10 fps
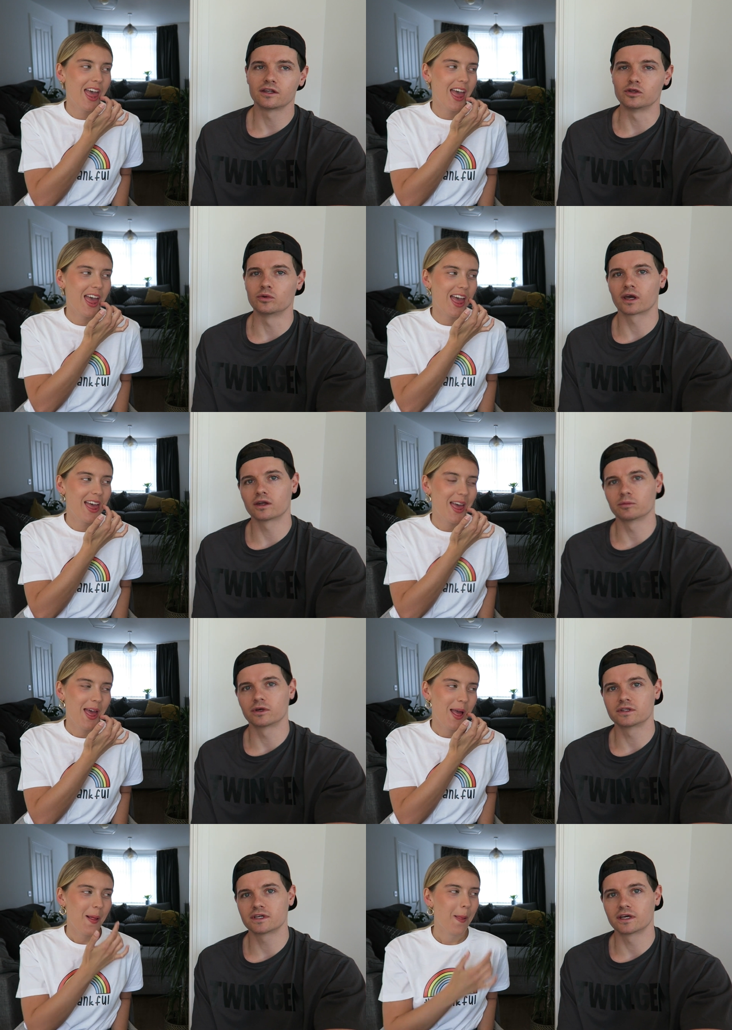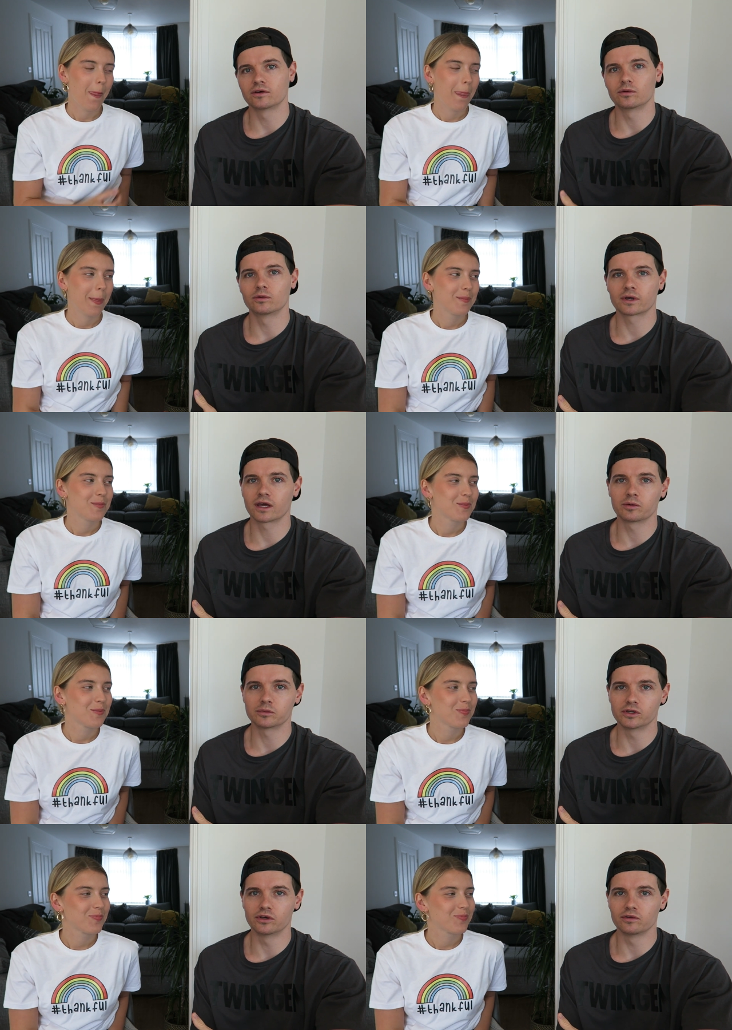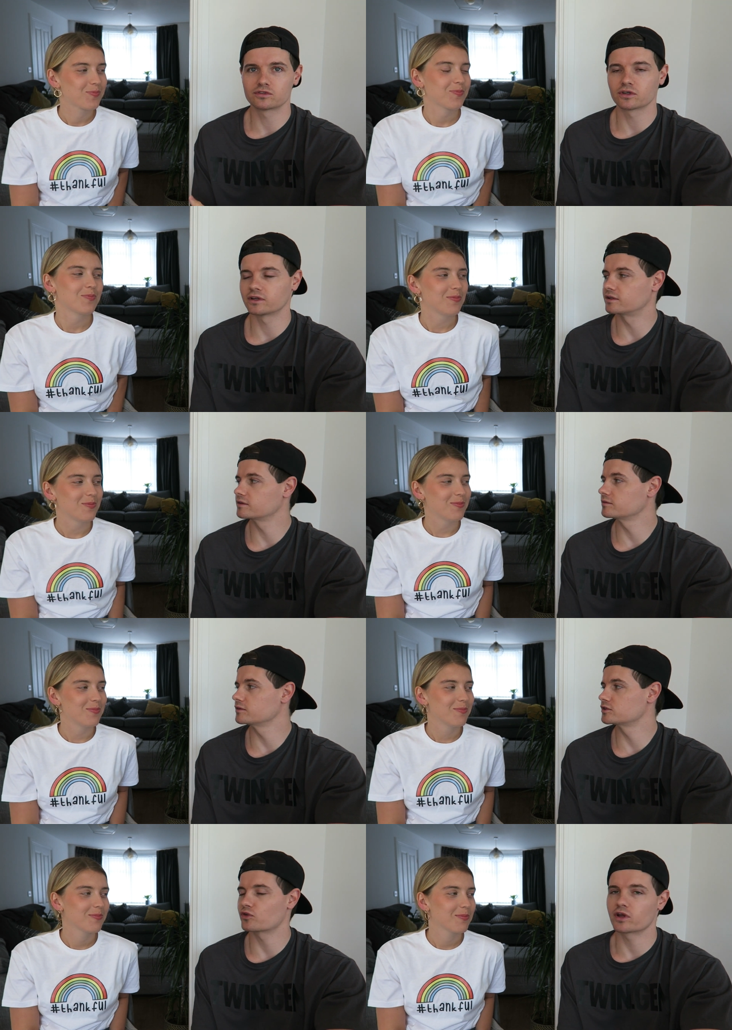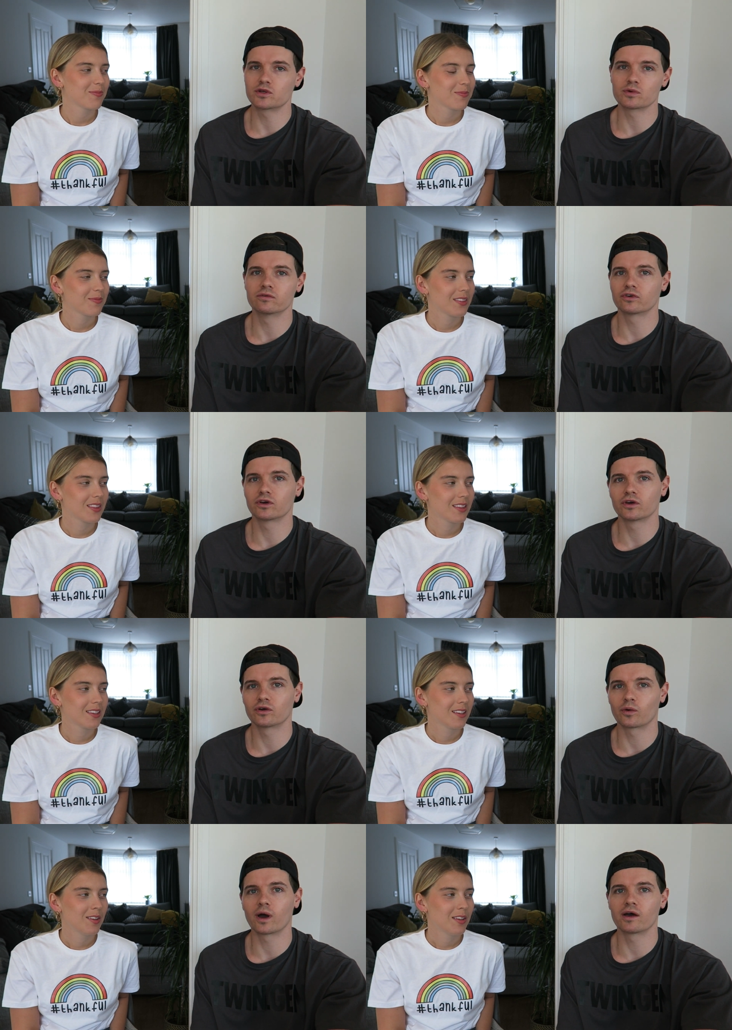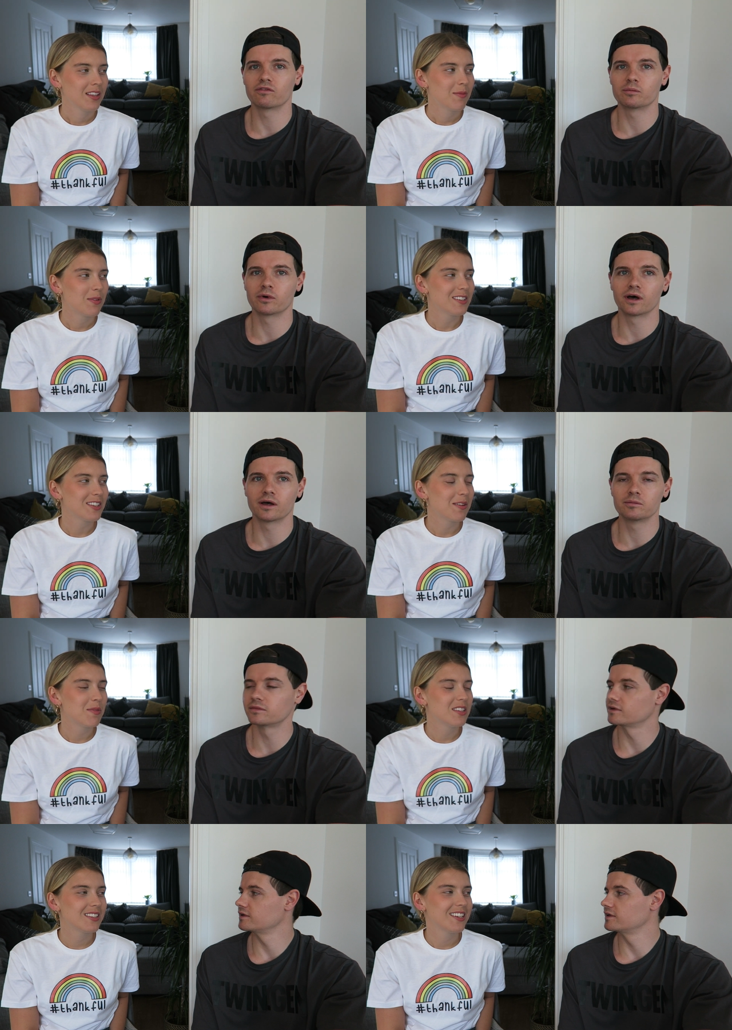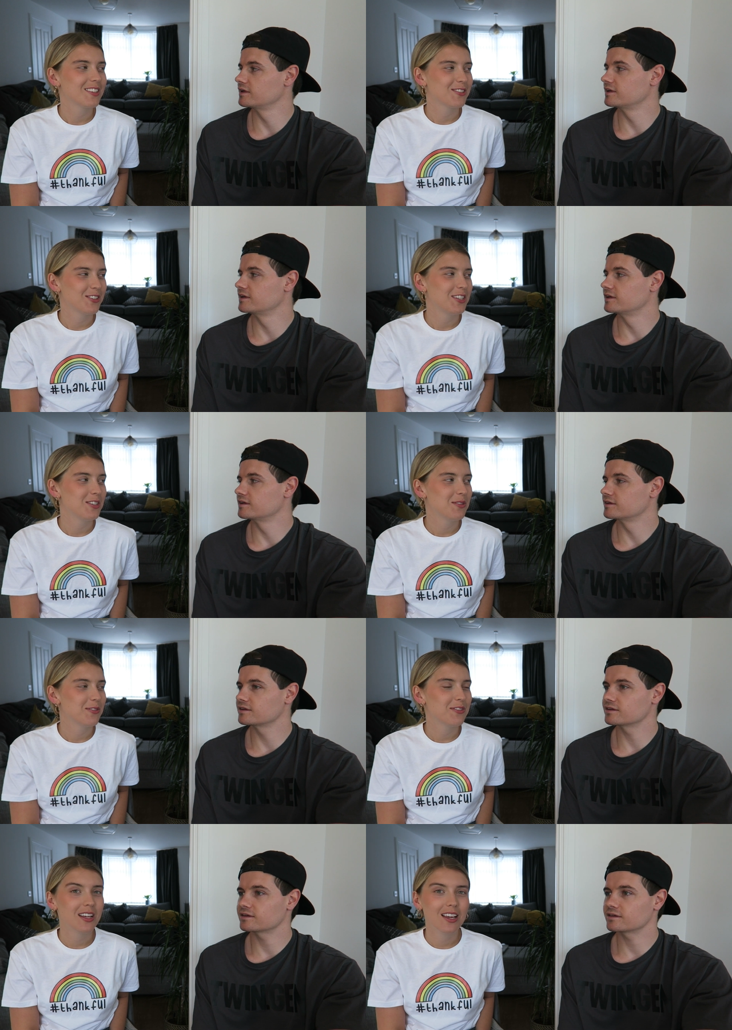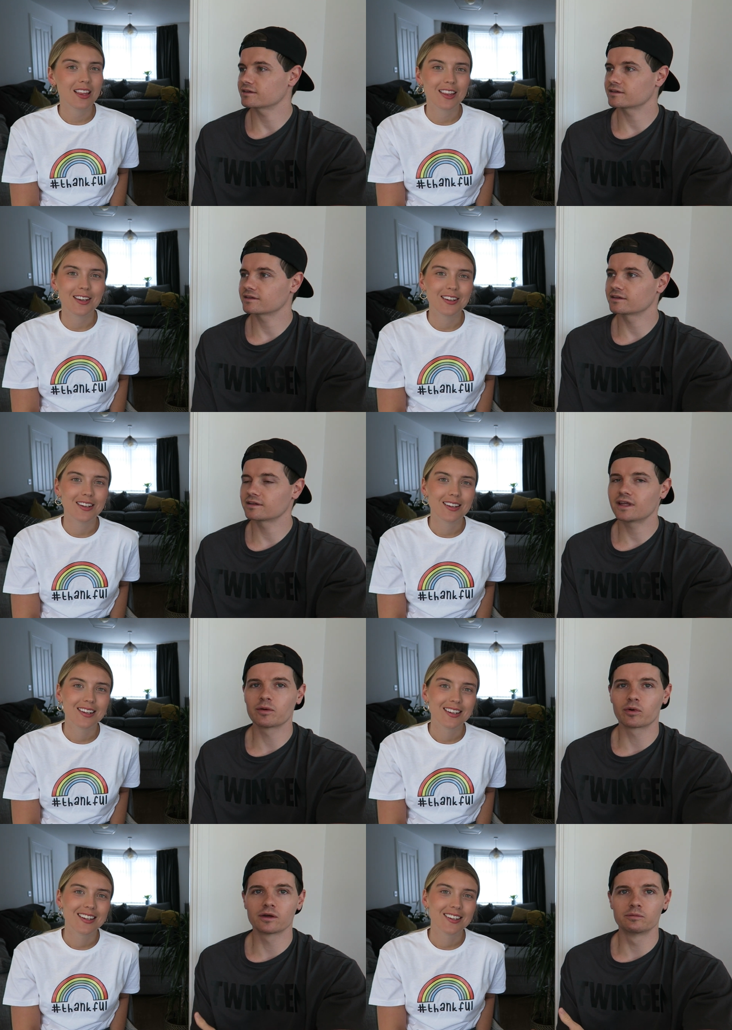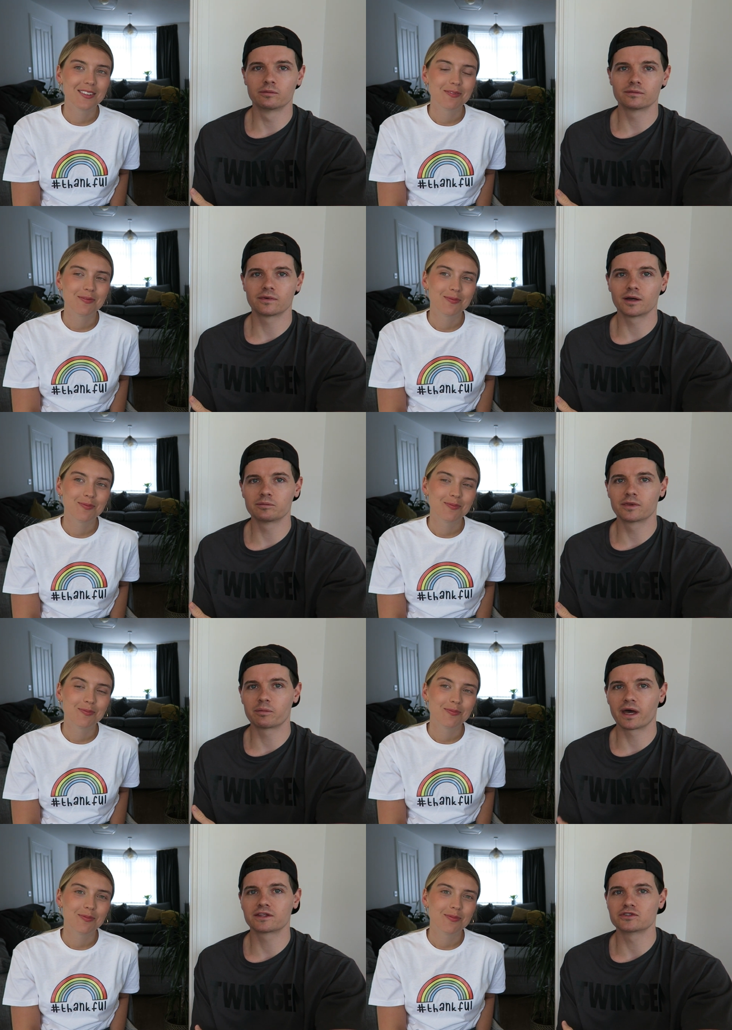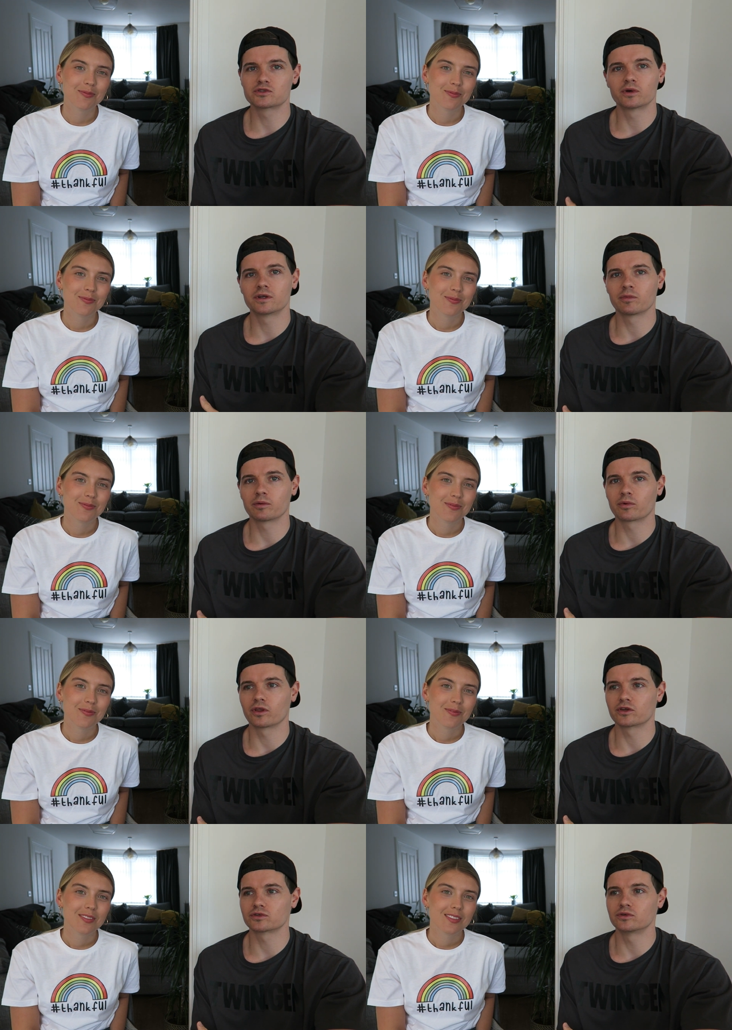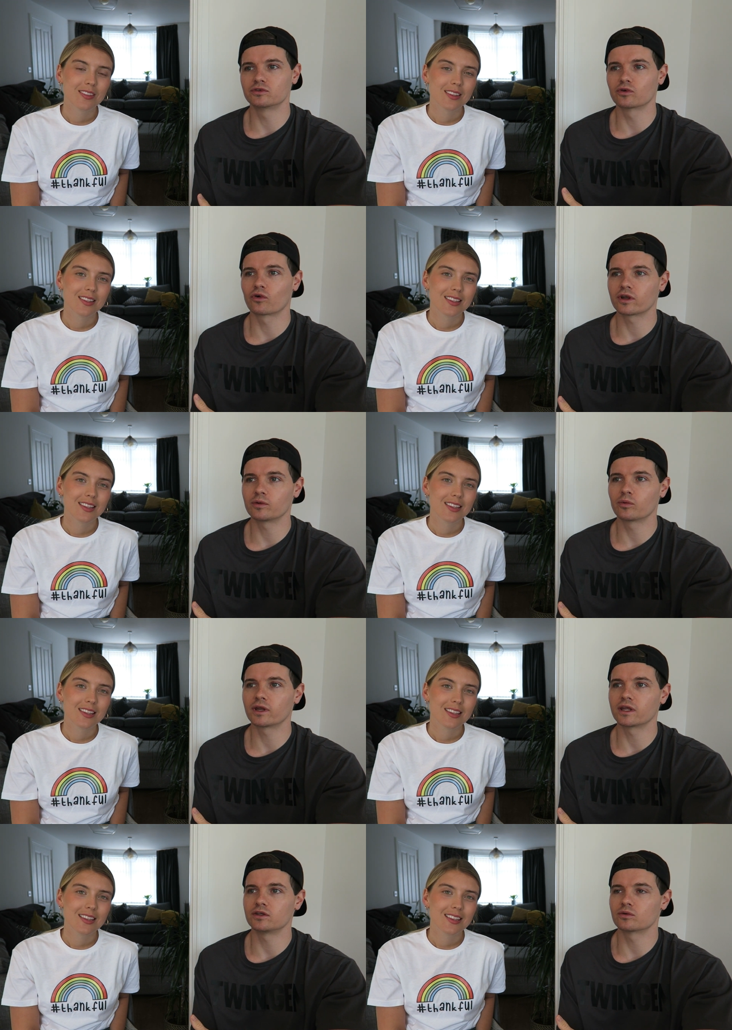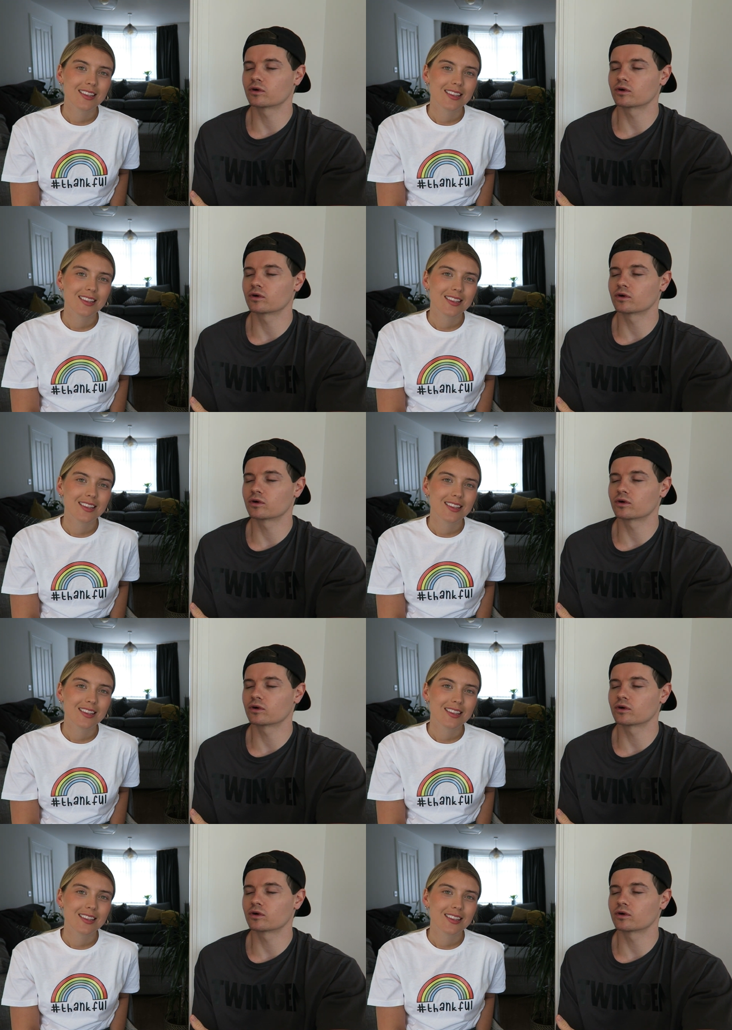Speaker 1: and you were getting on my tit or getting on my nerves, I'd trade you in for her or whatever.
Speaker 2: But that's like me saying I'll trade you in for Nathan.
Speaker 1: Yeah, but I'm I'm the better twin, my brother. So you're already winning. You